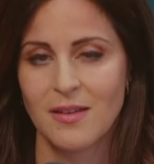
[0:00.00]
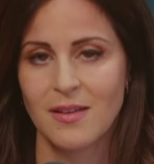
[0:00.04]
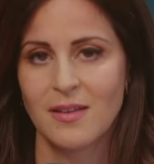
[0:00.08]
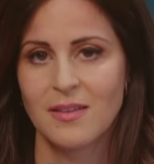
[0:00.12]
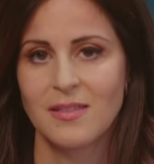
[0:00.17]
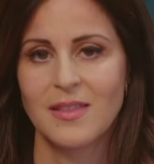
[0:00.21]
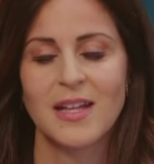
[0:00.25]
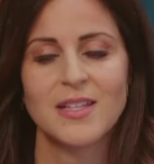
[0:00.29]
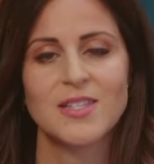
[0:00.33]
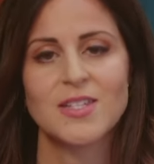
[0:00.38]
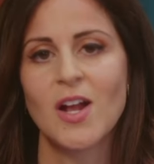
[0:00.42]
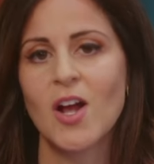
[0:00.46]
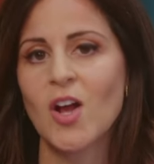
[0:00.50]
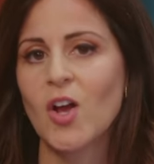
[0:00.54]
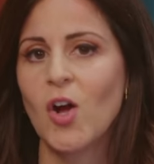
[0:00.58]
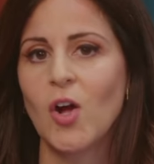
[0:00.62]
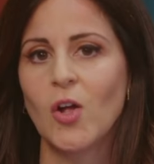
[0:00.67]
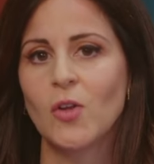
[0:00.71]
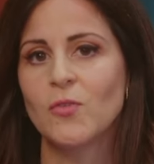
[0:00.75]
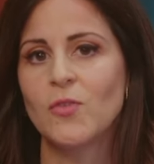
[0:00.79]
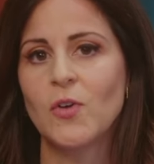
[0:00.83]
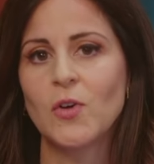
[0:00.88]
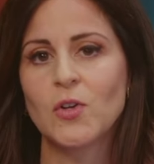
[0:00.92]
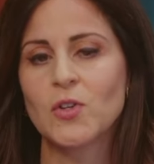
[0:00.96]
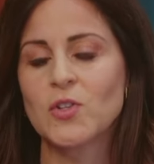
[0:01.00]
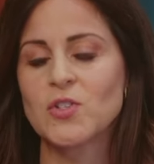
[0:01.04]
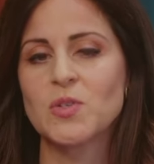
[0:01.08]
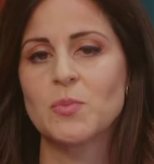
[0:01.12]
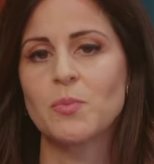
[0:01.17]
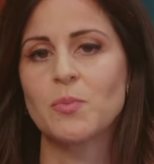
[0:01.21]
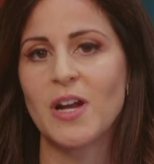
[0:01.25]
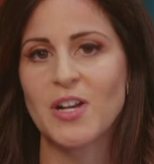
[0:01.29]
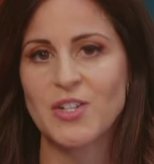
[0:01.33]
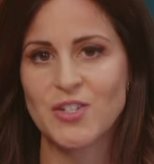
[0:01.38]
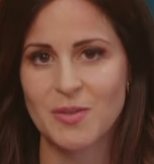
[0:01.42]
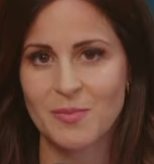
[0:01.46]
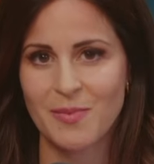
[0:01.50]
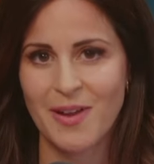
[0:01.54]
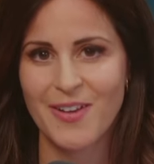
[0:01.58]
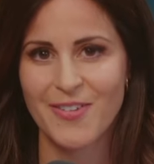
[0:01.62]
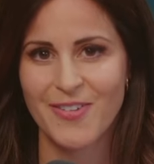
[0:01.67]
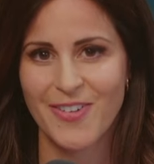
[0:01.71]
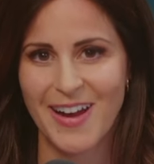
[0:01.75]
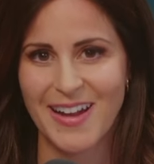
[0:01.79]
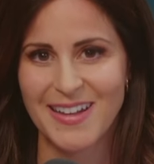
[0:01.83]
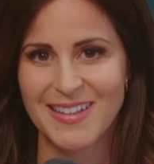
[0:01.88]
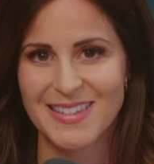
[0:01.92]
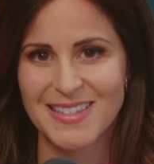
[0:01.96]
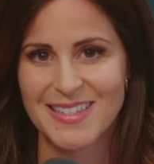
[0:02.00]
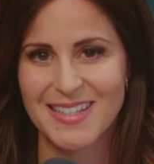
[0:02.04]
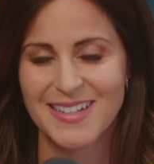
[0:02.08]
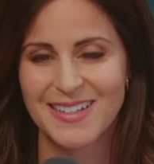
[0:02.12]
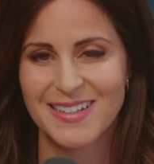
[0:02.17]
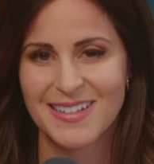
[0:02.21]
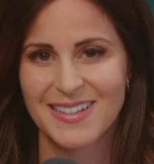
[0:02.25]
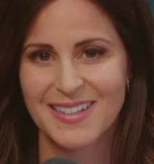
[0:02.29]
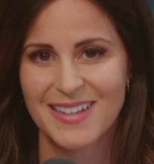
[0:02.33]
That's not called voter suppression, my friends.